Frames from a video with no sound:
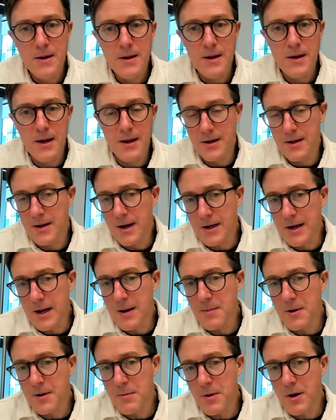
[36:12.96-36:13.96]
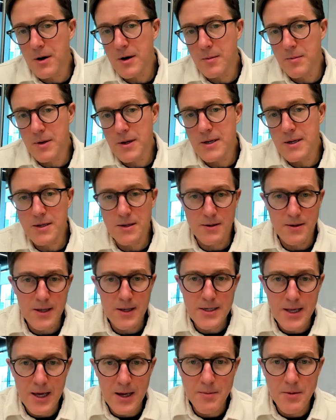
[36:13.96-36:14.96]
in a dynamic marketplace. They're
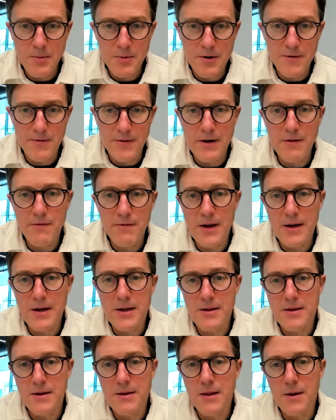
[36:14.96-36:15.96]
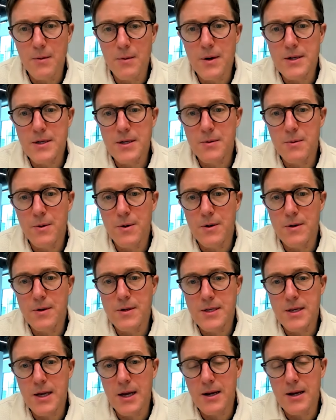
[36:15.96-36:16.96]
less capable of innovating than they once were and
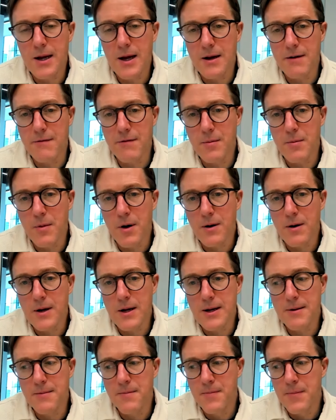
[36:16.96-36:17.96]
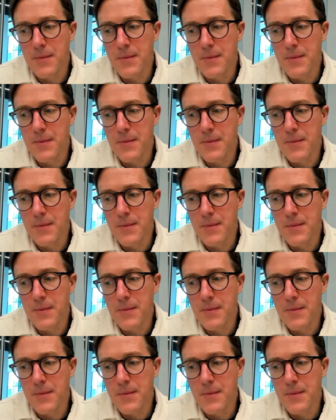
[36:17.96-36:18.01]
staying ahead of the market.